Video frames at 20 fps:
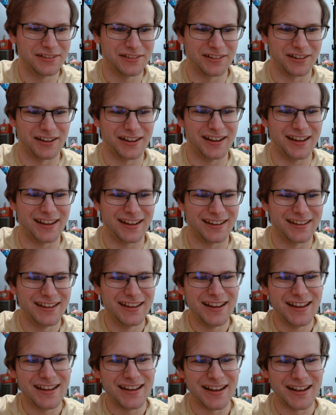
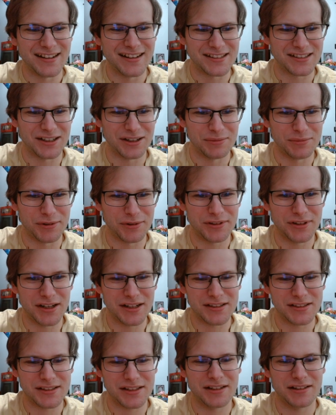Yeah, discard both Night
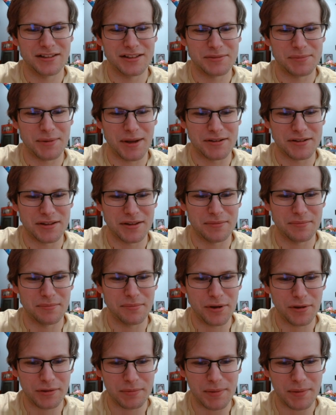Assailants, bounce them
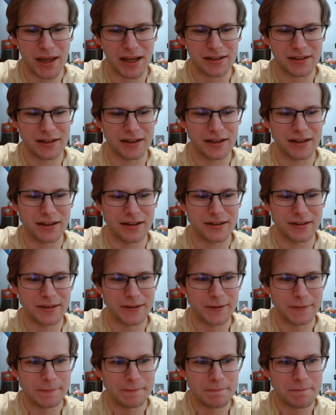both back to hand.
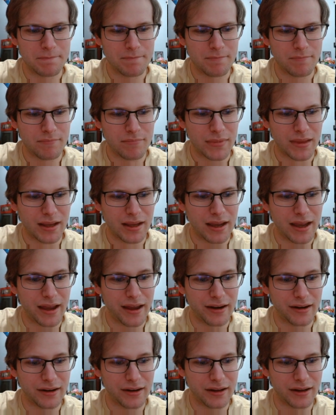
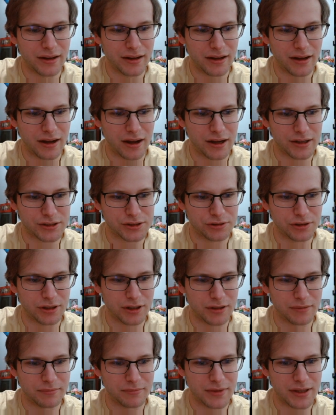And
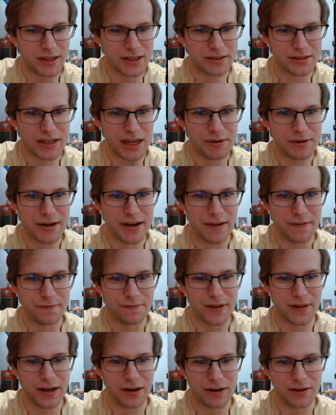Atrom is now in a
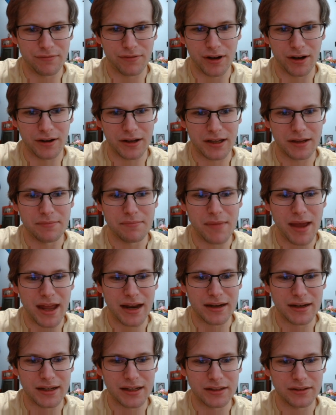very, very
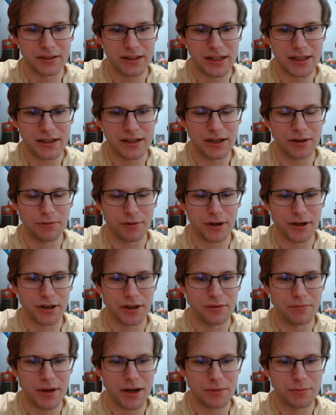commanding lead here. We're going to
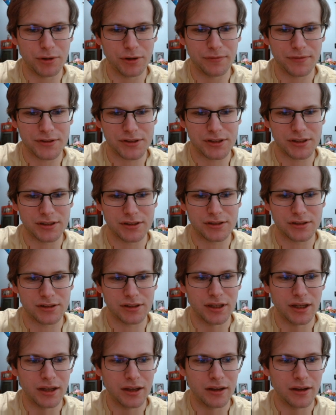go Metamorphosis
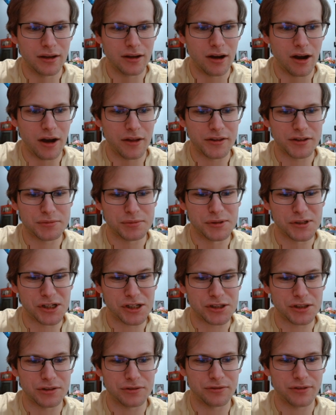on this
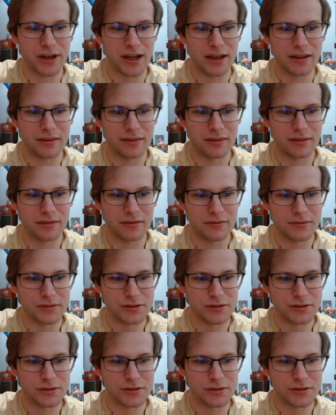Magician of Faith.